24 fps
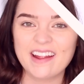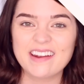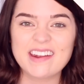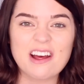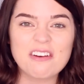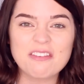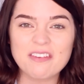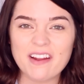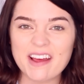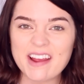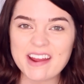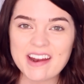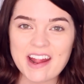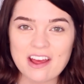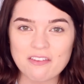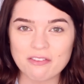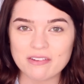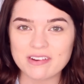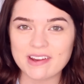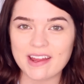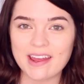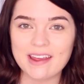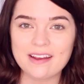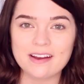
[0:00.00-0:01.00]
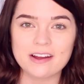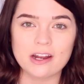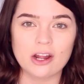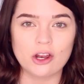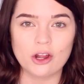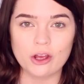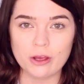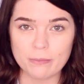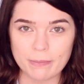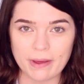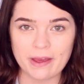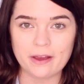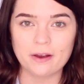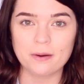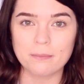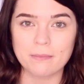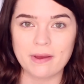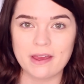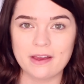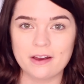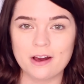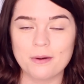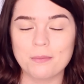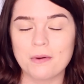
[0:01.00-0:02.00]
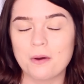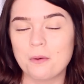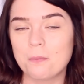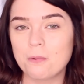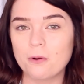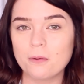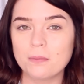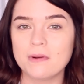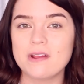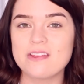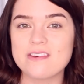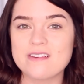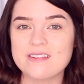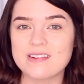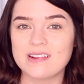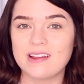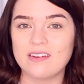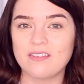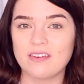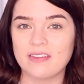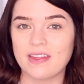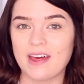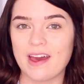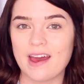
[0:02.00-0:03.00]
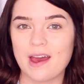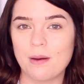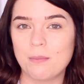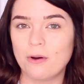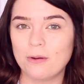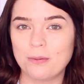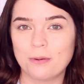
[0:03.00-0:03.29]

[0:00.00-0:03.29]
Now for like an everyday kind of no makeup makeup, I would probably just leave it there,